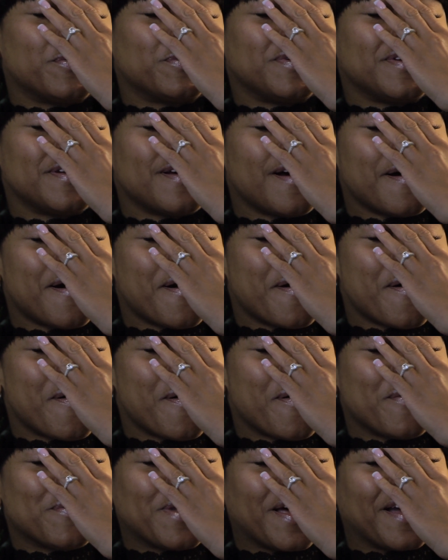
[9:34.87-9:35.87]

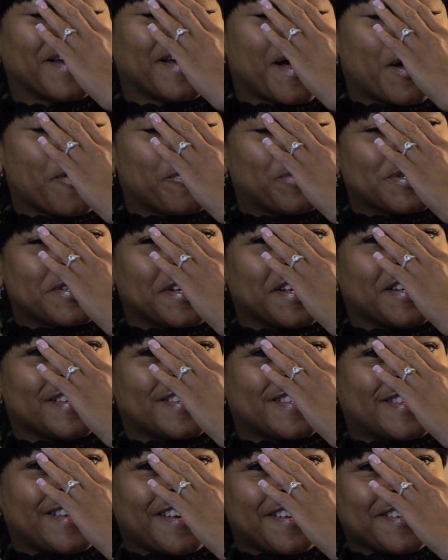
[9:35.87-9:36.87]
no, like I was in
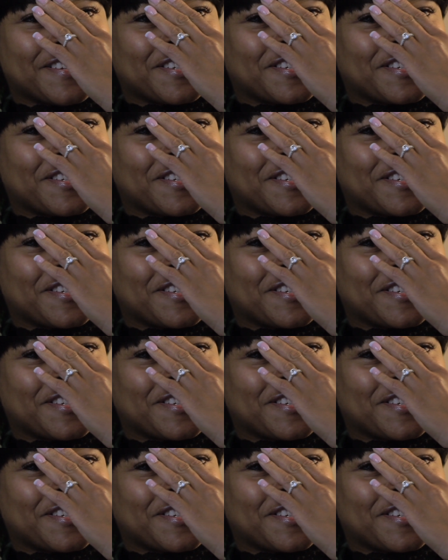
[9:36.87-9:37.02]
a state of